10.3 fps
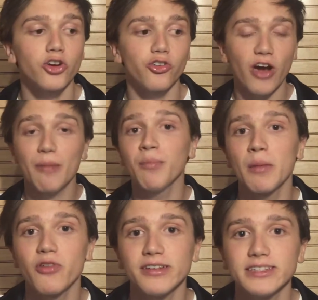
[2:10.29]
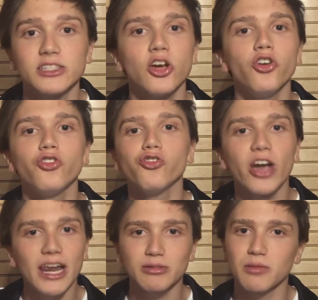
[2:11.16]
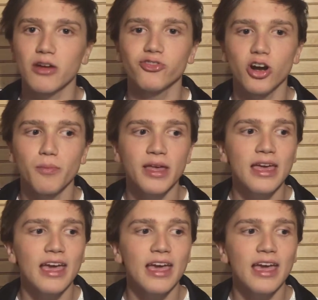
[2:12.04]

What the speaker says: grabbed my presents, ran up to my room,